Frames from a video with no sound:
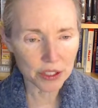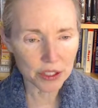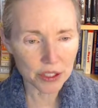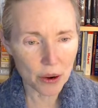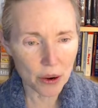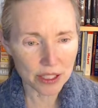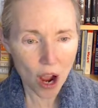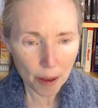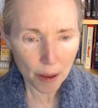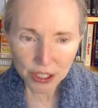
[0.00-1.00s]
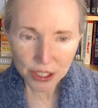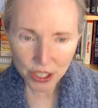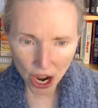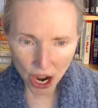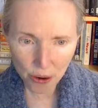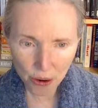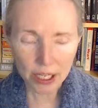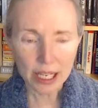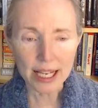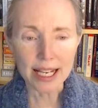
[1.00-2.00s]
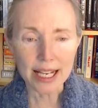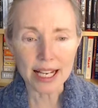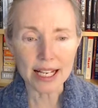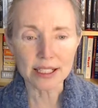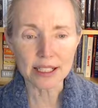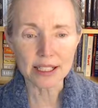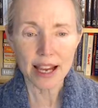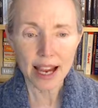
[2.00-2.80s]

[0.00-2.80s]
So as hobbies go, it's